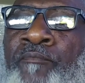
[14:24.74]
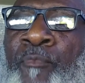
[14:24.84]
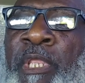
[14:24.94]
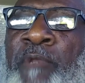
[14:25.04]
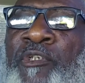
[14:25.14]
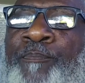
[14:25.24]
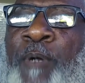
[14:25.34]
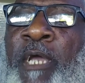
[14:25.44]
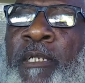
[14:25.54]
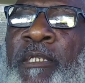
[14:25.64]
He
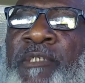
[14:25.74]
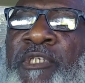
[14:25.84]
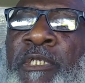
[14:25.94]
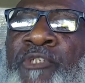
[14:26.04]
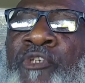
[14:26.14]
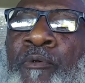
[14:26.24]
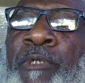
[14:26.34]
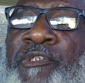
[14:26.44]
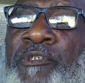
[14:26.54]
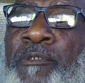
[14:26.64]
responded and said,
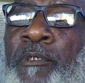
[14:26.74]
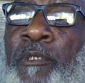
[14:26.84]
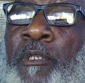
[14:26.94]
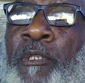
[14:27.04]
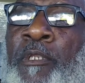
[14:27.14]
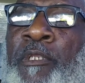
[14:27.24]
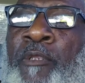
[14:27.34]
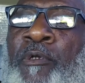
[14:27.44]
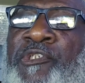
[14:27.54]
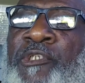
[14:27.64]
Judas,
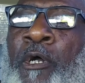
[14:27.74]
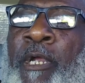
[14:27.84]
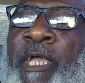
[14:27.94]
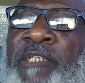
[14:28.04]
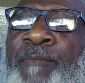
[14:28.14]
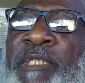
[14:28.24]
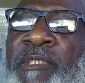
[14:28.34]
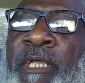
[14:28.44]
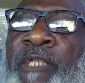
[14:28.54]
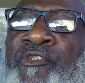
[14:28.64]
your star has
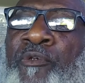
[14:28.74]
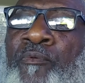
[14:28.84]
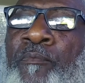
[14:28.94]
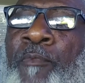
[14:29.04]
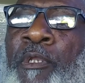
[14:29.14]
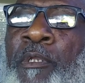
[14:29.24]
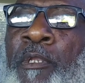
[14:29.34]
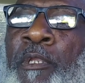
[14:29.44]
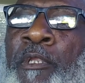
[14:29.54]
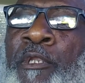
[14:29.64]
misled you.
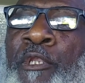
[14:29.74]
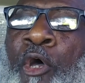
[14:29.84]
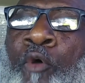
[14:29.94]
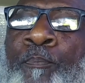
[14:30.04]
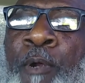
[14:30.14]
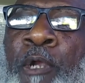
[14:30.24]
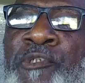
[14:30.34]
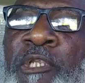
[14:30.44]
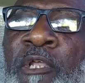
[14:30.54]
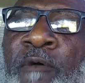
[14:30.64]
No
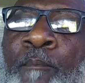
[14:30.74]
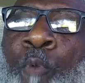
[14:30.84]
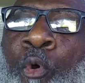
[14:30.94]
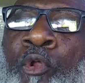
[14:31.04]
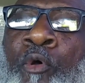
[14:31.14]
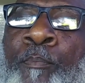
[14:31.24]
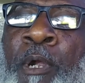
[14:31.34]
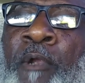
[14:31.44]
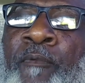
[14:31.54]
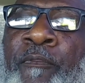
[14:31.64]
person of mortal
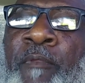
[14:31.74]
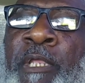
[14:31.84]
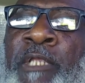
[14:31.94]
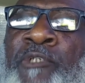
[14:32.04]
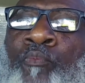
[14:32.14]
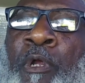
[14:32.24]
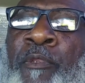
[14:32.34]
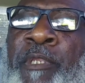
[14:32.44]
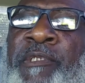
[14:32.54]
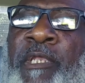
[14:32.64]
birth is
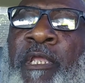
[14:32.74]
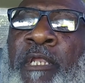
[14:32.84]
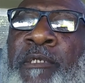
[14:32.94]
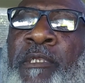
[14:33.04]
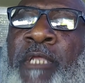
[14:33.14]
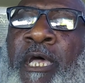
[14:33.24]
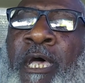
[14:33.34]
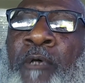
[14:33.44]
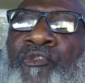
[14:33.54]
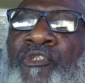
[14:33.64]
worthy to enter the
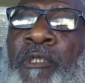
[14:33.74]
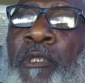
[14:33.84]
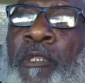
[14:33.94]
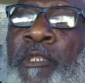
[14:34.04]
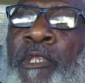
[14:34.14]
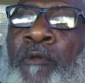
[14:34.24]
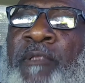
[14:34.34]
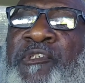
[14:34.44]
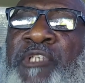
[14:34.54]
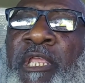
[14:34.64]
house you
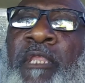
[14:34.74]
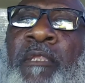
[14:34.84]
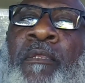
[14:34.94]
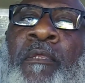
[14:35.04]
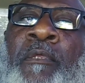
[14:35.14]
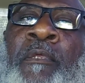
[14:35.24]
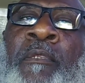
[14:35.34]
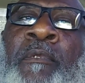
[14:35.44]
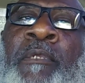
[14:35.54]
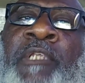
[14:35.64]
have seen.
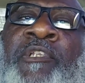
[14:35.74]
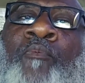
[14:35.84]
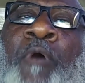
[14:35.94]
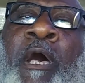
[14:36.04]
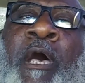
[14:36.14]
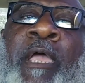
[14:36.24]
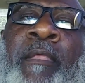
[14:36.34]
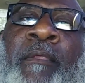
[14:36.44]
This is why